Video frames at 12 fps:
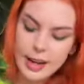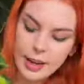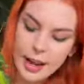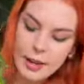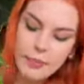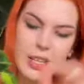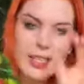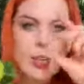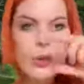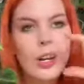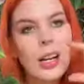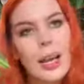And I have these
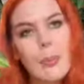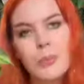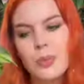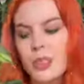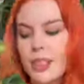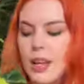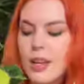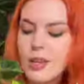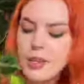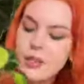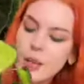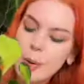little clips
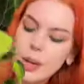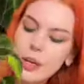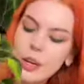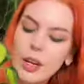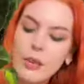so I can kind